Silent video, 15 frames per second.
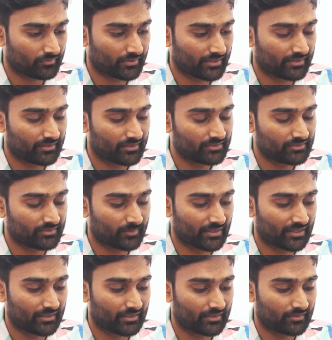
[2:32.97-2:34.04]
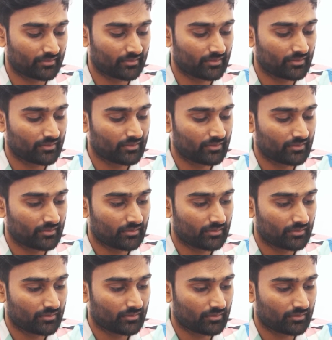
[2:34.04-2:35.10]
500 is remaining.
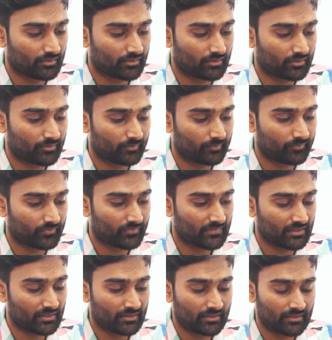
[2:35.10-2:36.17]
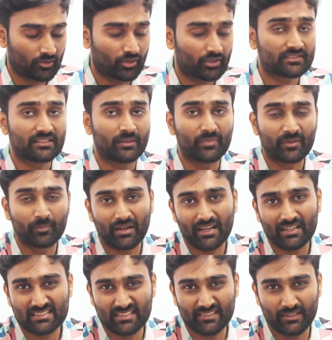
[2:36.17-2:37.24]
Or some
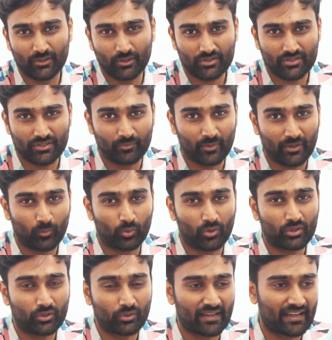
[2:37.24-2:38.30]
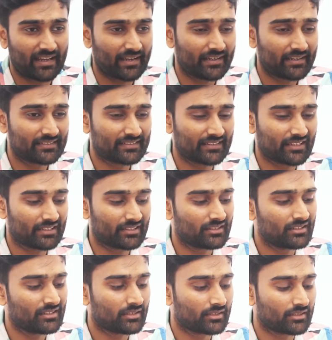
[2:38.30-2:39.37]
remarks he or she might want to add saying
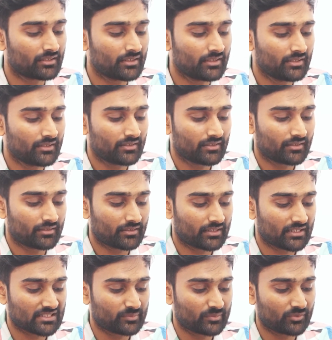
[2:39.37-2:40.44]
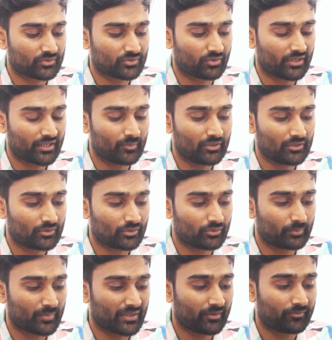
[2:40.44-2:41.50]
that, the customer was not able
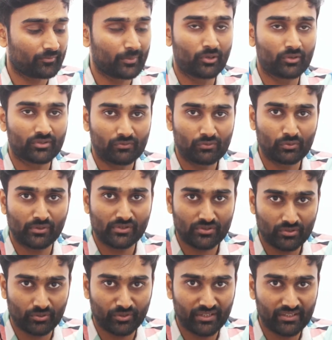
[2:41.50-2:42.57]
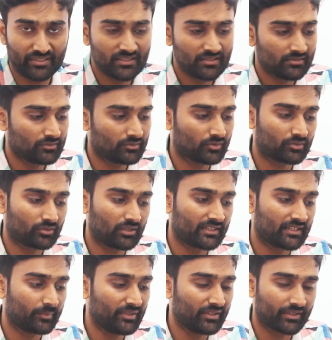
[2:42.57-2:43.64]
to pay because of so and so reasons. Those all
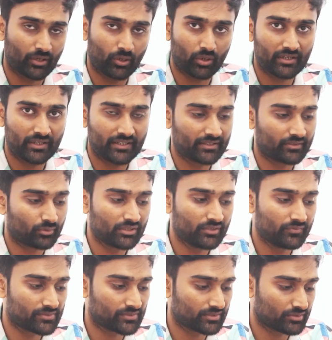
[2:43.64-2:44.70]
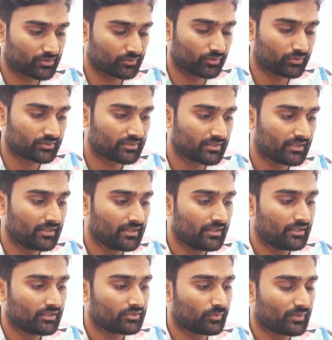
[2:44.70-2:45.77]
can be recorded here on the visit notes.
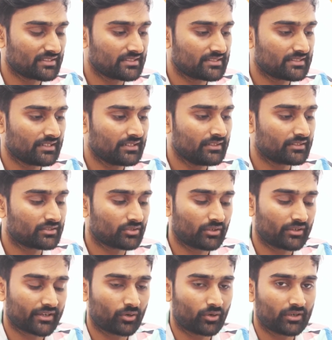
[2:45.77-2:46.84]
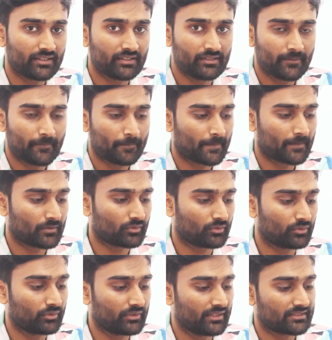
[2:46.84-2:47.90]
So once it's done, it's all recorded.
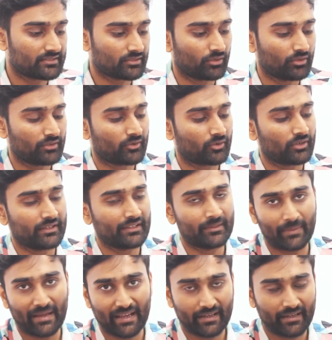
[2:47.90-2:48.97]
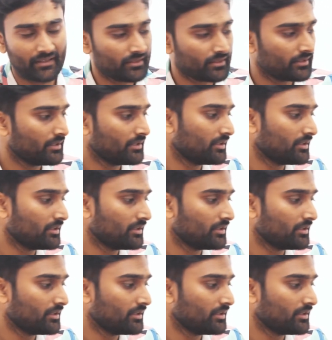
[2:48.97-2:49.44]
So it's all recorded in the backend.